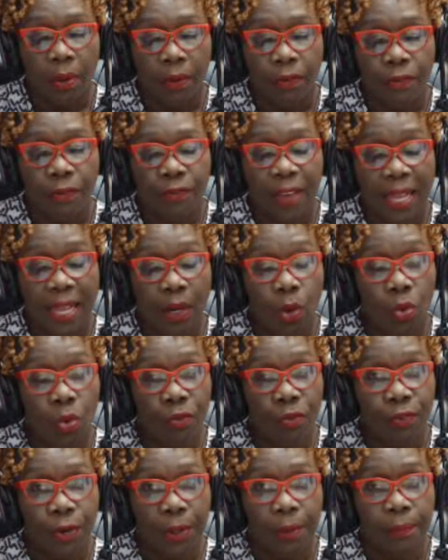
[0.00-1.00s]
fell
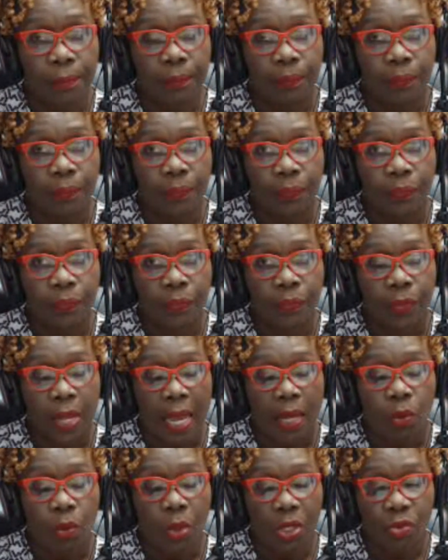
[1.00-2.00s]
over,
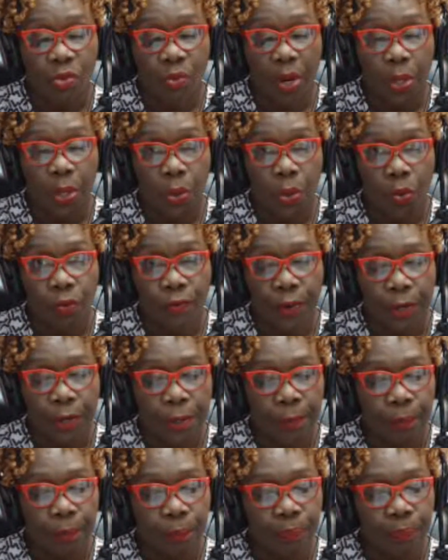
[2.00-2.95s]
and was run over.